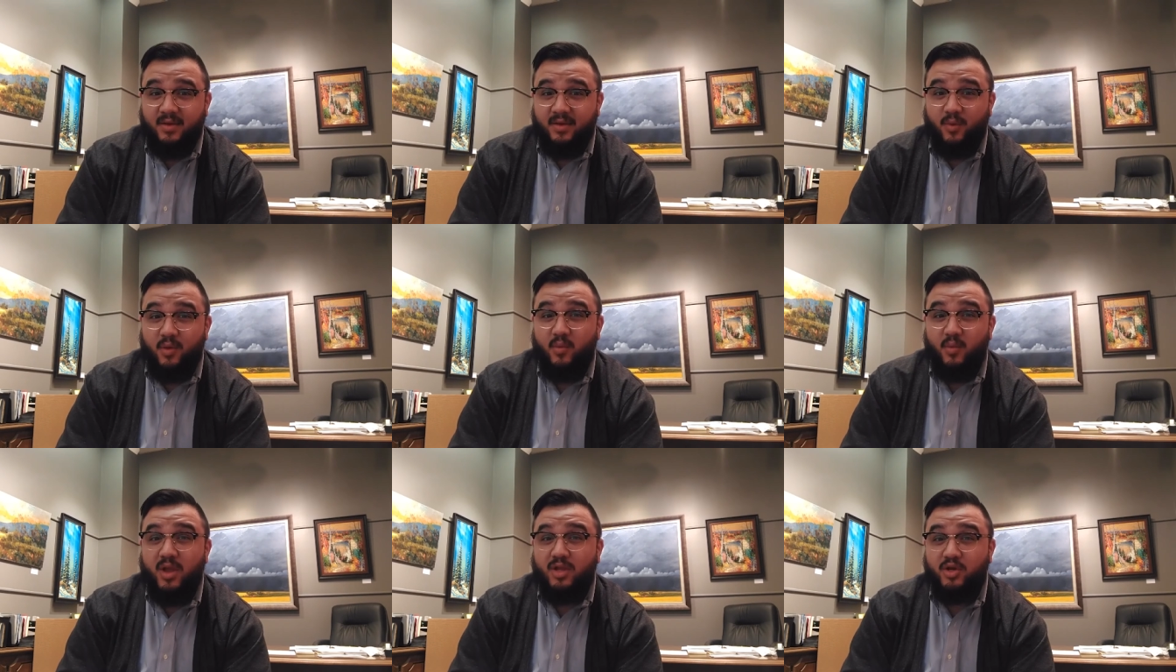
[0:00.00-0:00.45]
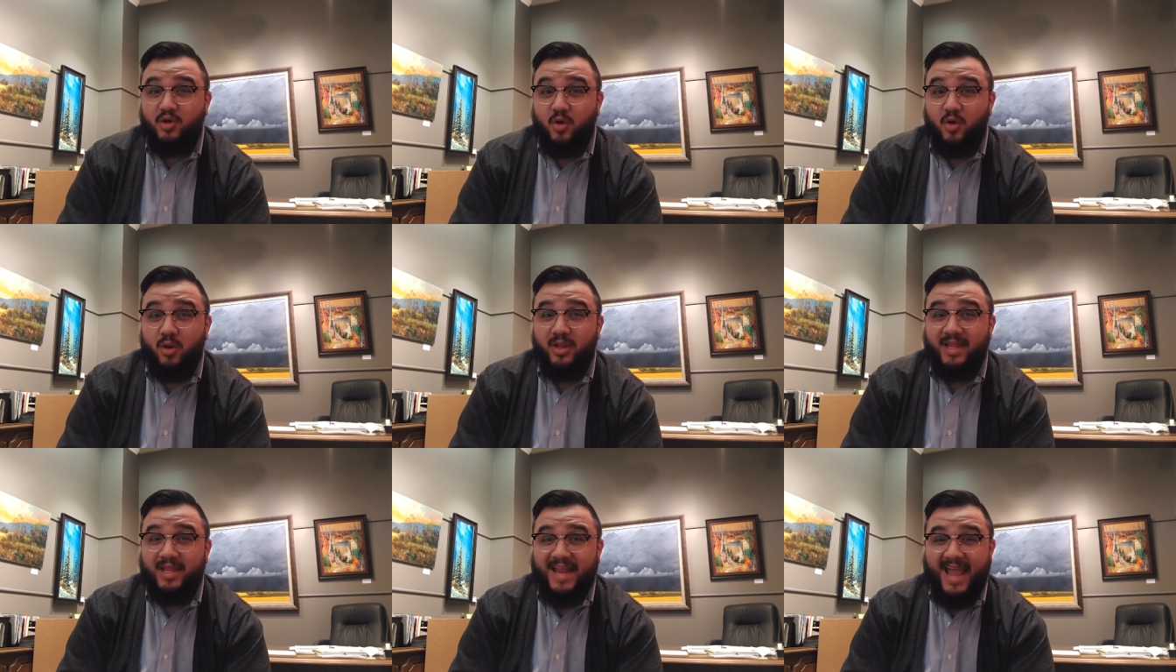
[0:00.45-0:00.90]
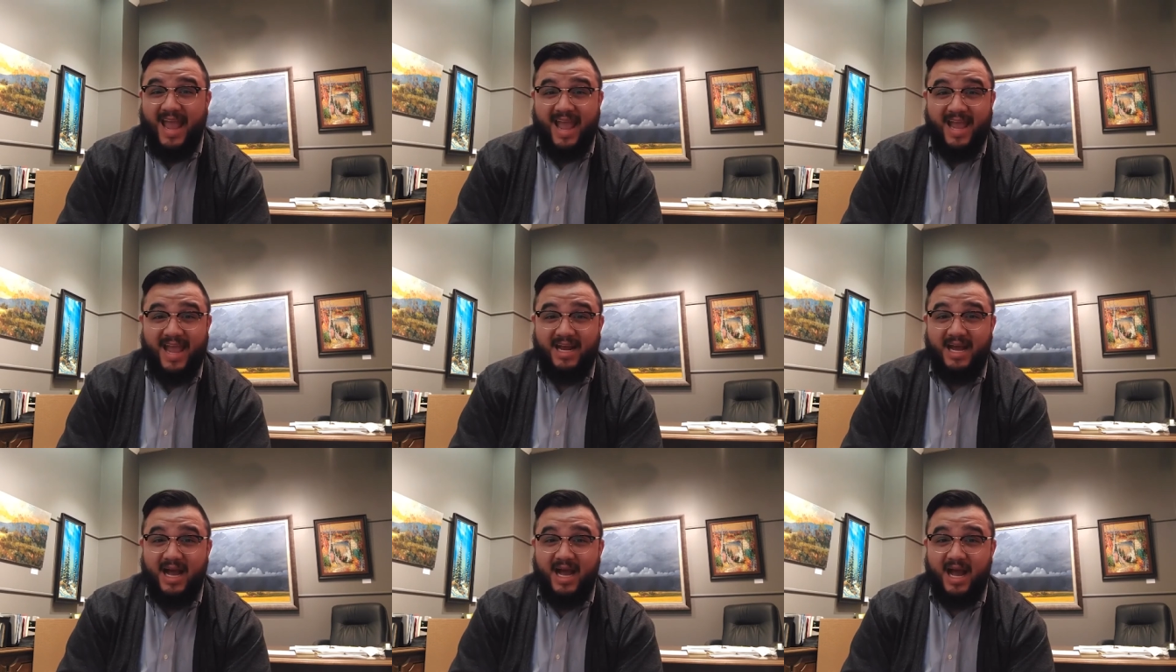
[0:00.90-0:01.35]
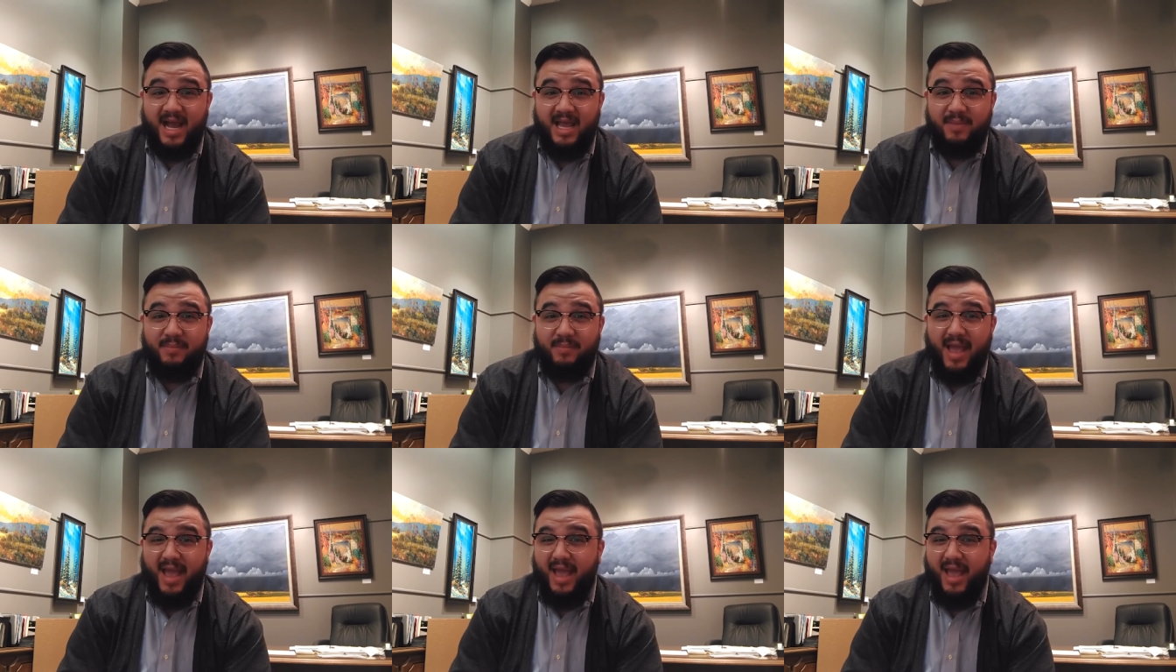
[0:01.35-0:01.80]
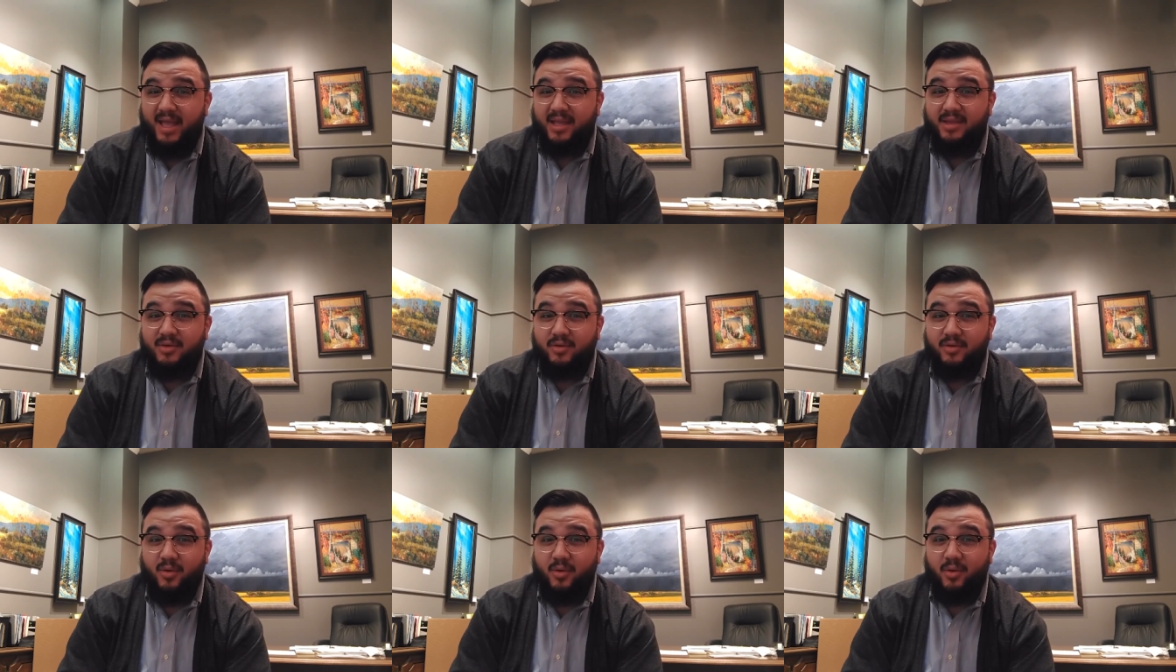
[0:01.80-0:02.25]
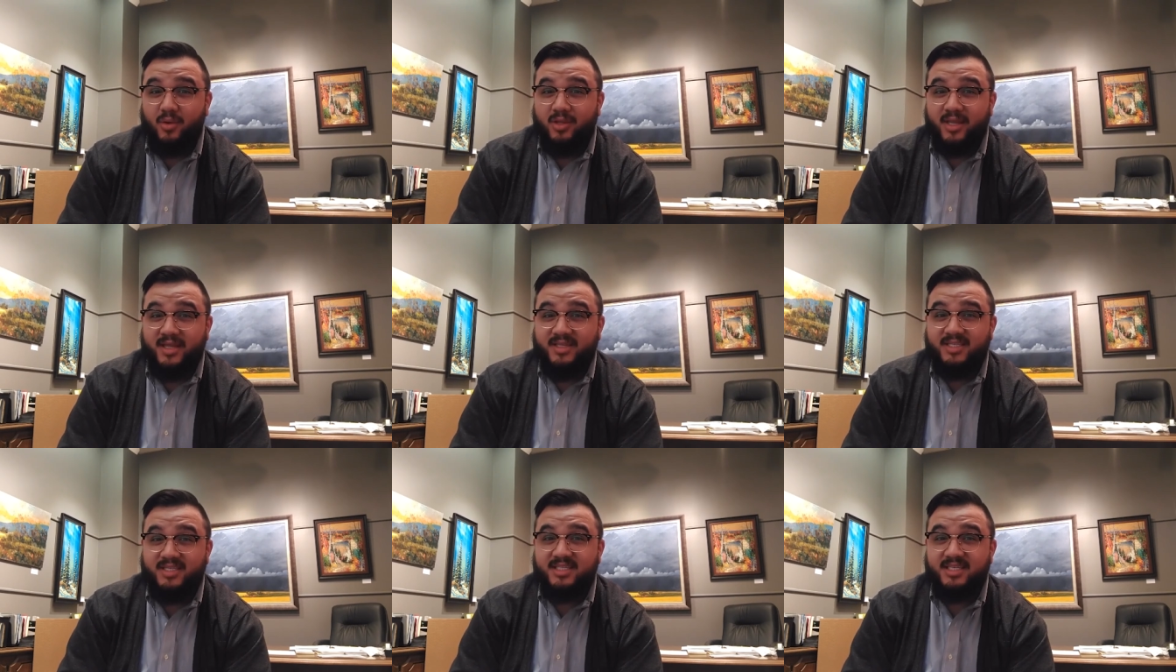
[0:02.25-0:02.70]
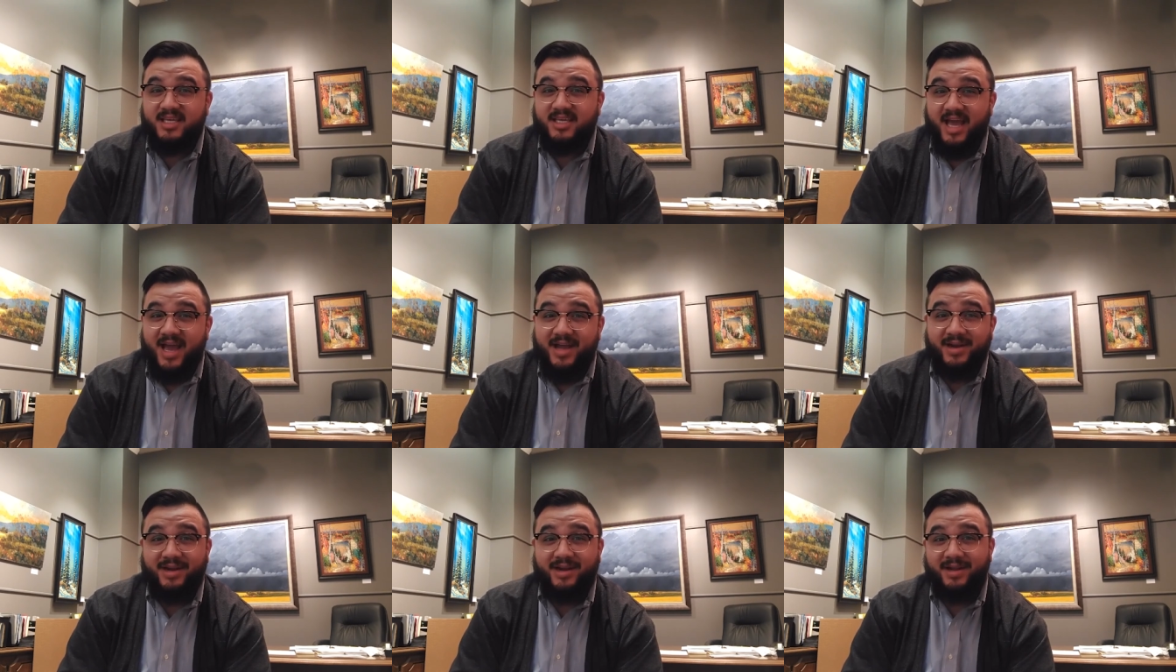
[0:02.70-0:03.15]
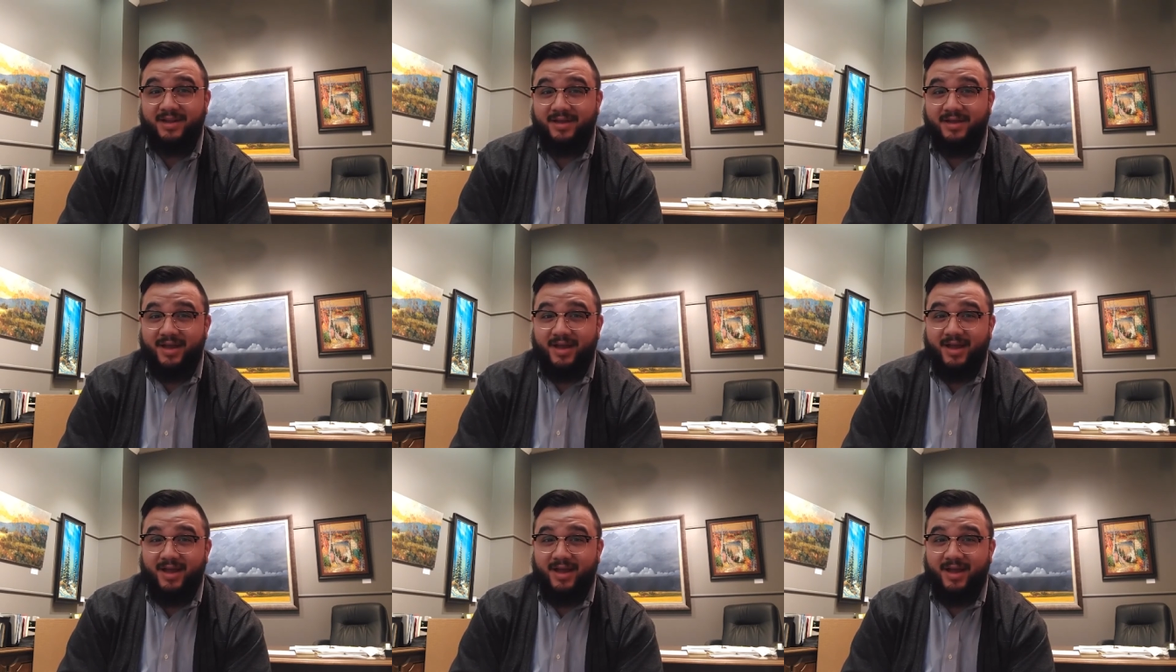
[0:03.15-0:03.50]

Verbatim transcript: We won gold in Anaheim and gold in Seattle.